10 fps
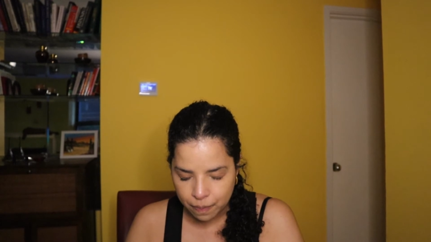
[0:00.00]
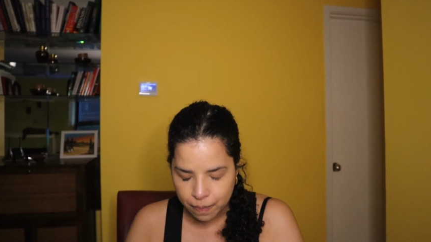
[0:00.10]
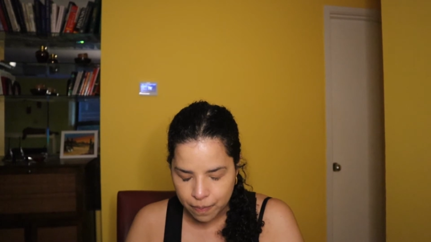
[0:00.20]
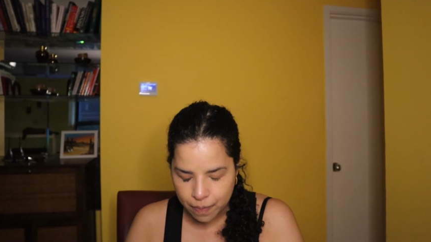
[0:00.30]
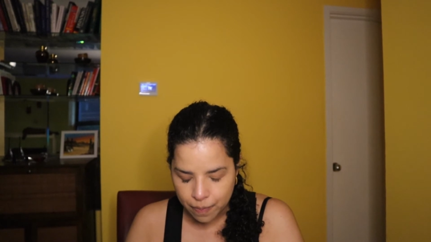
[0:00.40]

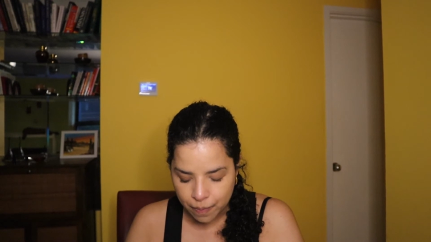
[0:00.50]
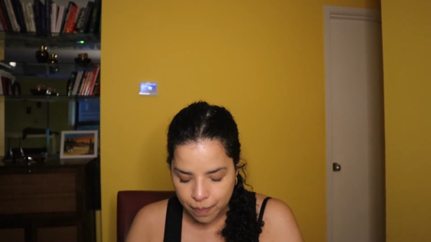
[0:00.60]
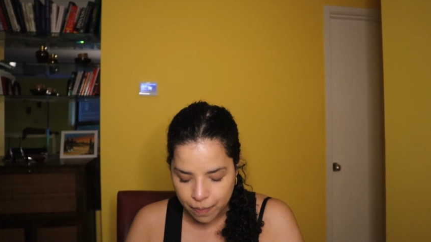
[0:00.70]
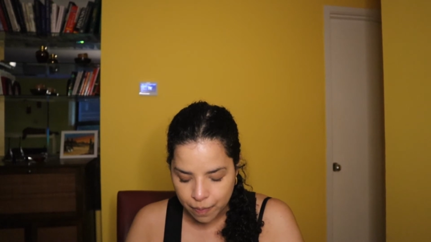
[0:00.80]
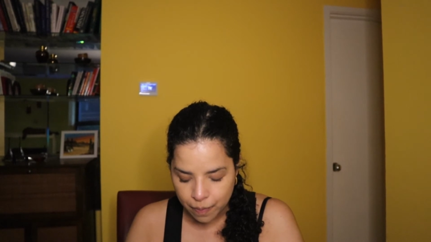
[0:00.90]

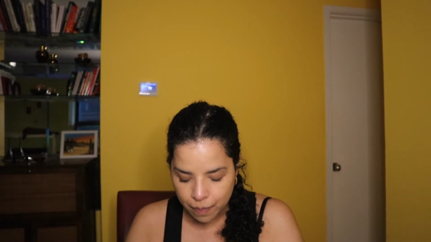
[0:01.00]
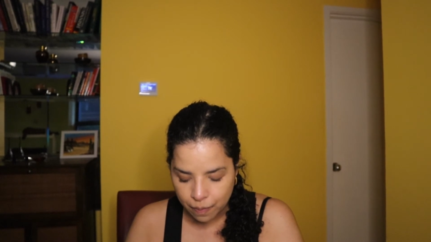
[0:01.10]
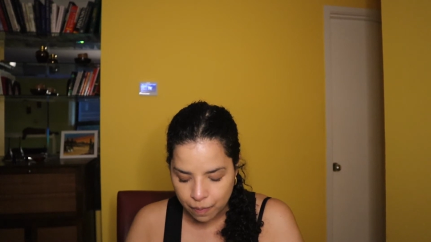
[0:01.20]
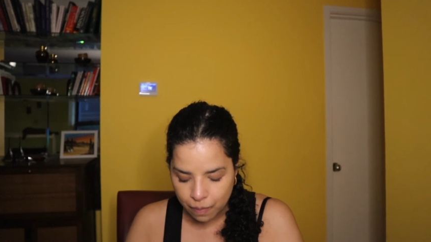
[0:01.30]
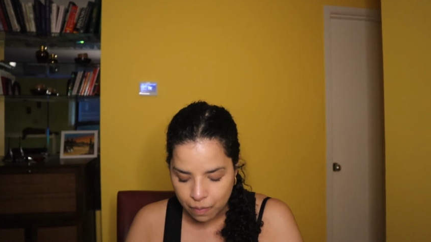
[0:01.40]

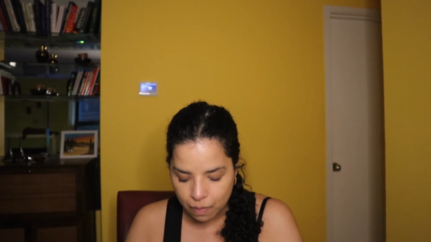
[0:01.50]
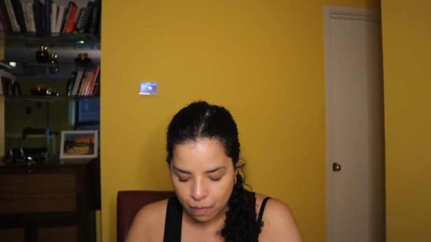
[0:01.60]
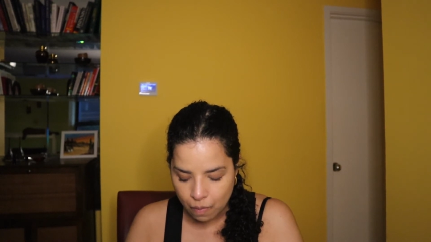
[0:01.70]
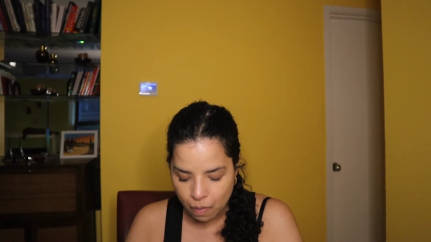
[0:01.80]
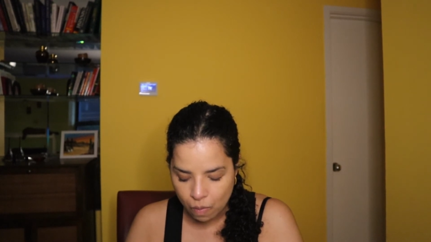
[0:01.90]

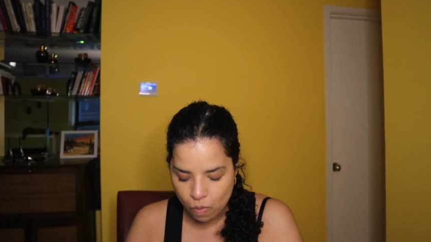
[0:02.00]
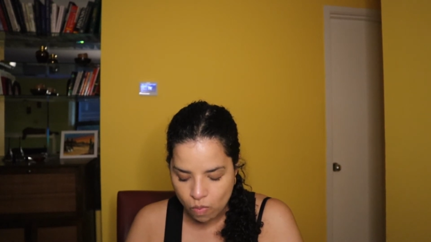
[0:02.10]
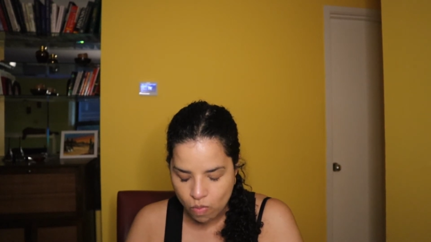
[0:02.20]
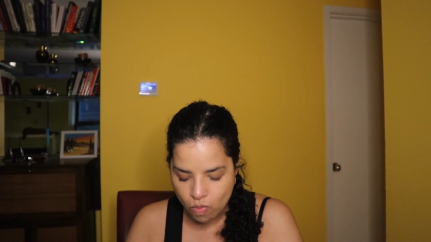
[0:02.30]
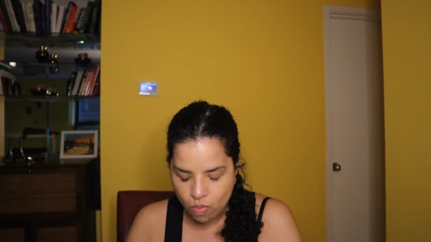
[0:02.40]

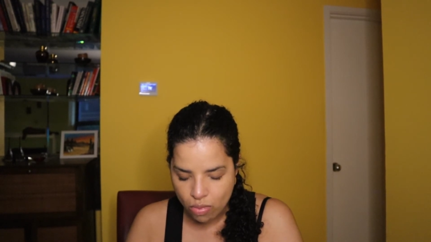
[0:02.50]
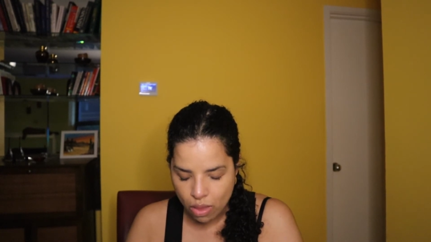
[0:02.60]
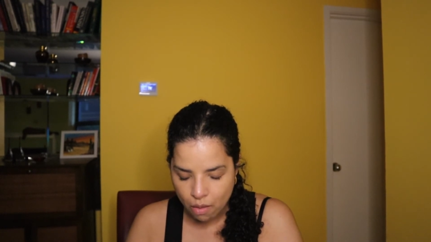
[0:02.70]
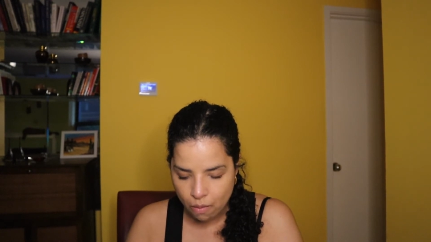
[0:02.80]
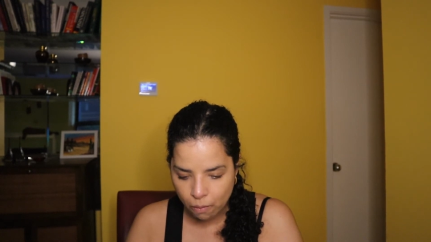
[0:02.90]

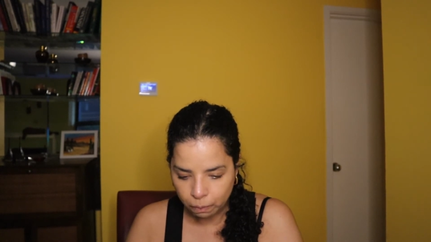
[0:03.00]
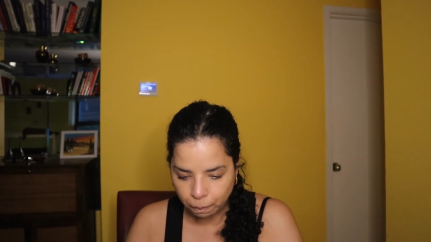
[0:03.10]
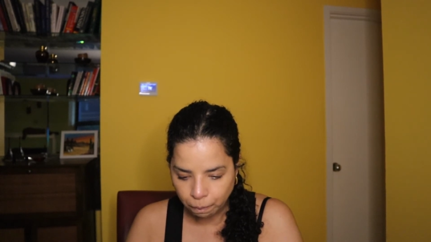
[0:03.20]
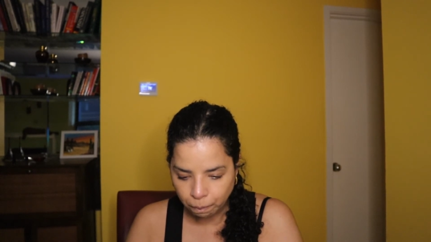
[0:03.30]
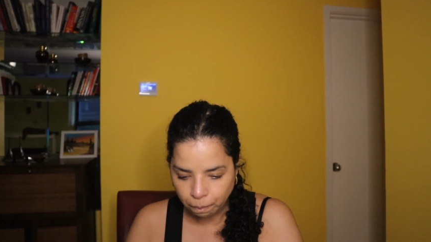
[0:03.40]

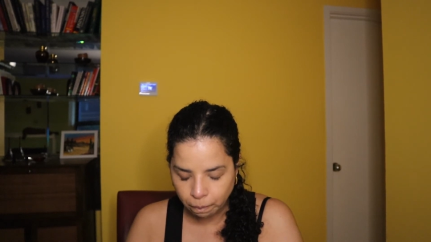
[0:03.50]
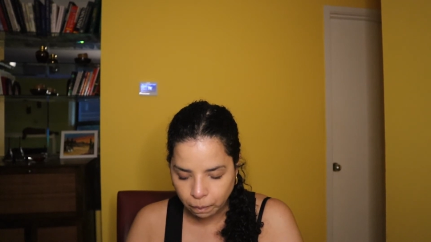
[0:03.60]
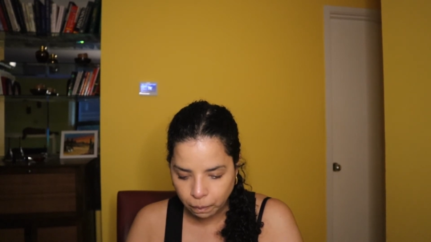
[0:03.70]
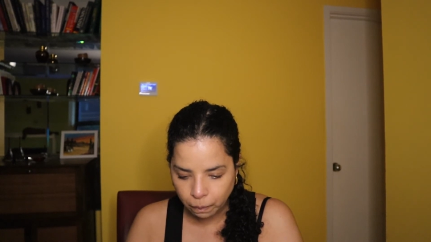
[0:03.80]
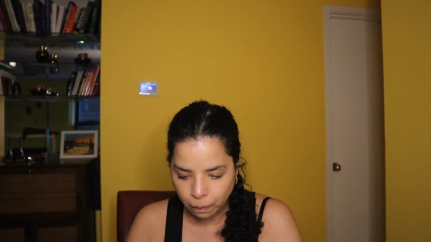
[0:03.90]

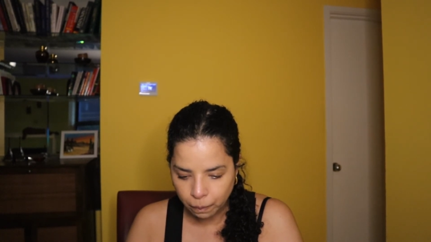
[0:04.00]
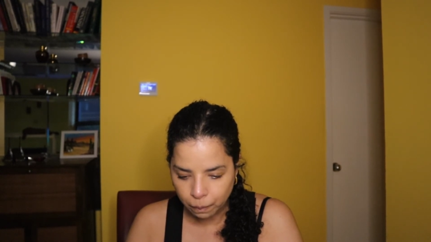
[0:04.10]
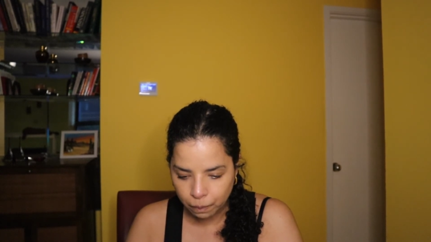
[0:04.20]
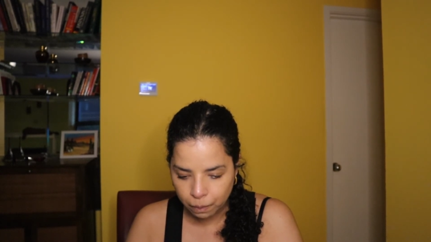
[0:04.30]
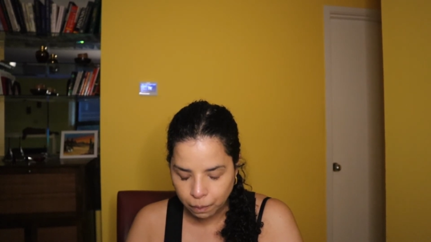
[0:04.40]

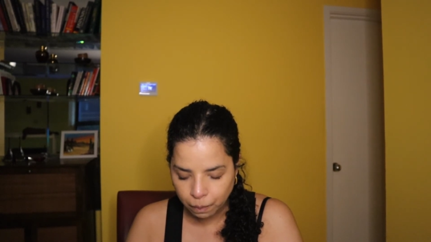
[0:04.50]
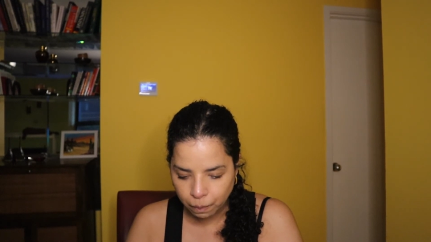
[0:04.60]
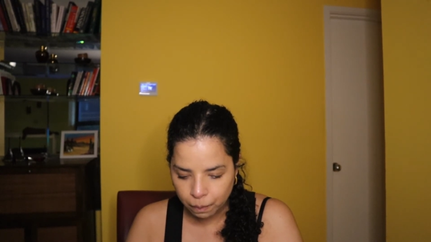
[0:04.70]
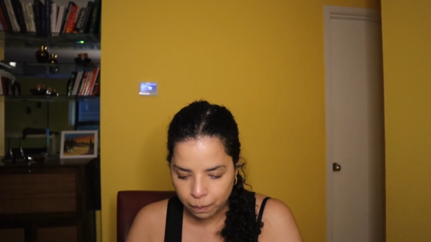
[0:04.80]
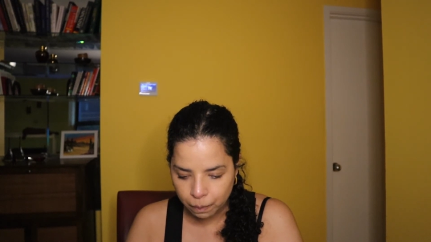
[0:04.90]

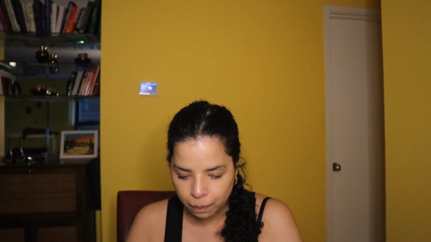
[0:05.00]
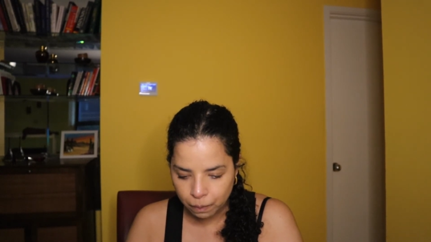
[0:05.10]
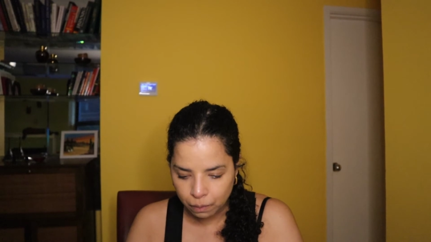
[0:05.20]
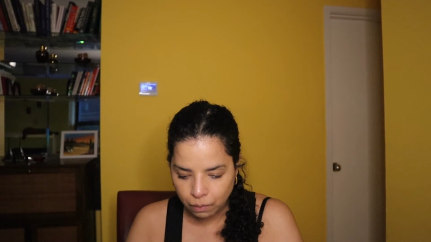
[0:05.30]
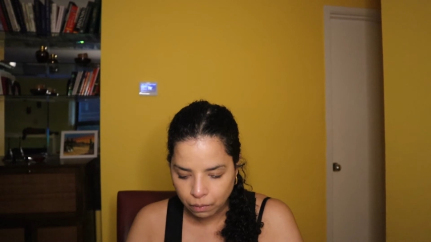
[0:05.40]

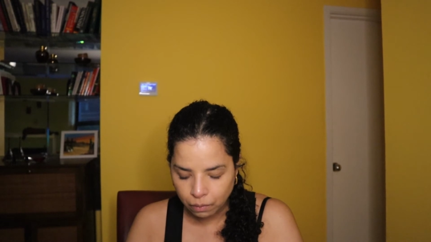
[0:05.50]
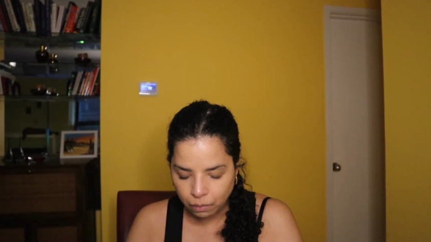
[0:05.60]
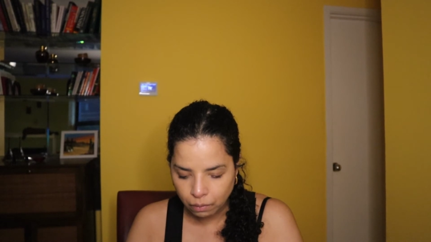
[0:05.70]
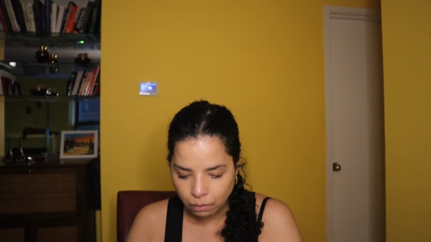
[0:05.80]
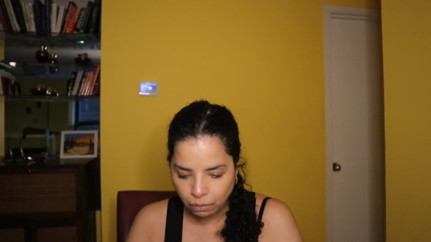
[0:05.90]

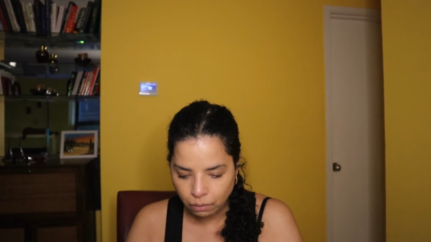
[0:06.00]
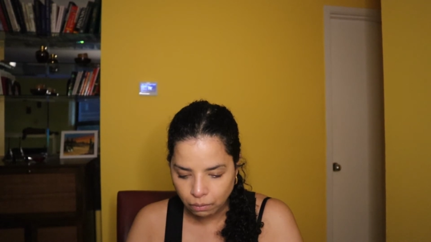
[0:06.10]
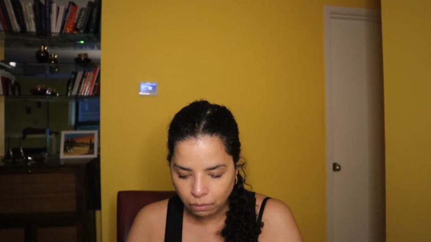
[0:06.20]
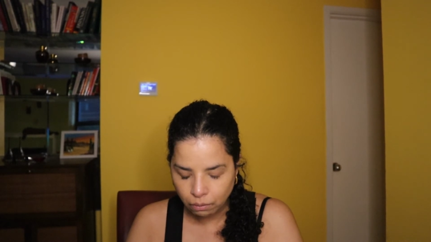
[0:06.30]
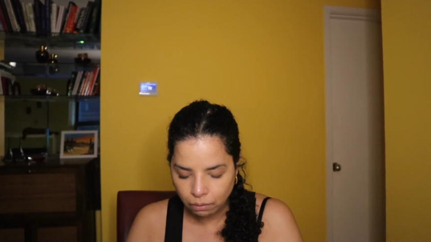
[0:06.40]

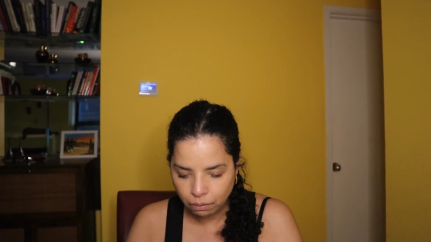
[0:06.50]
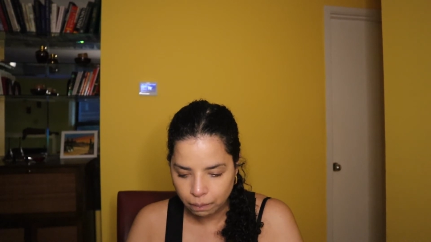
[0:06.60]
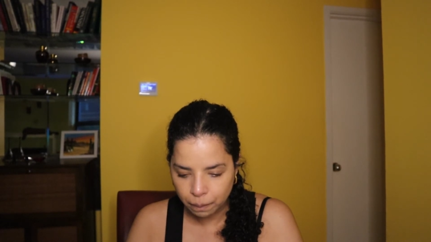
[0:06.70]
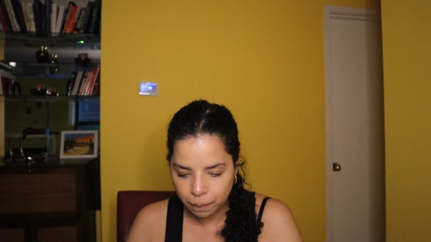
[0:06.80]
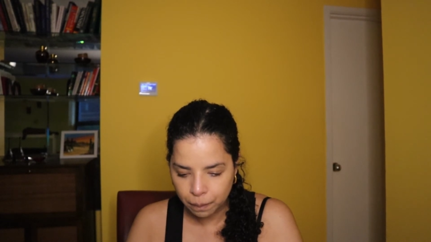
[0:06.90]

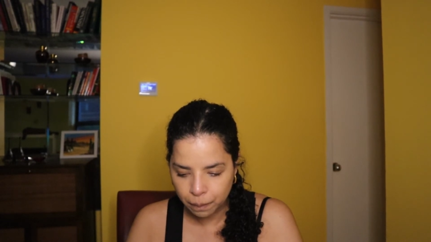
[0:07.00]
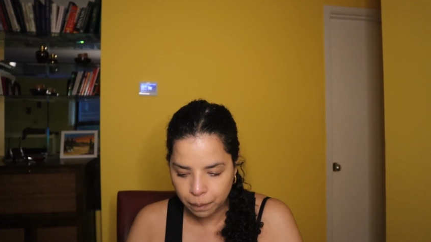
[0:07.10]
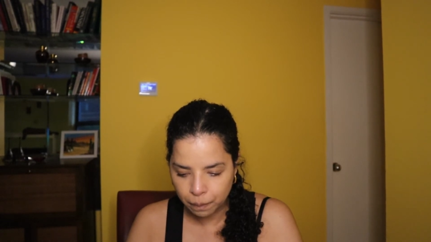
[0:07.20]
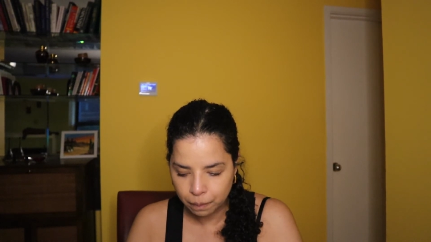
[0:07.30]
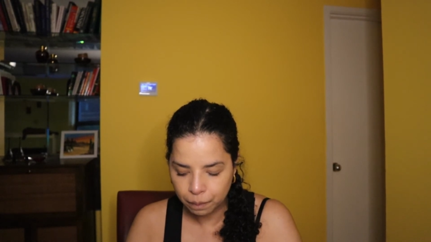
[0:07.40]

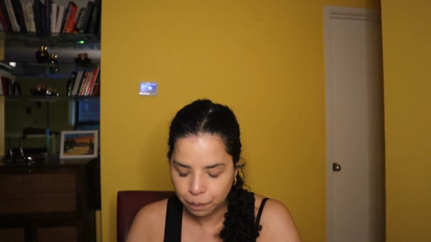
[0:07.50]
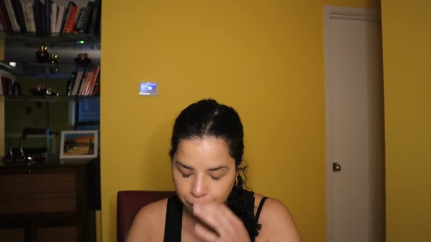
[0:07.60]
[no speech]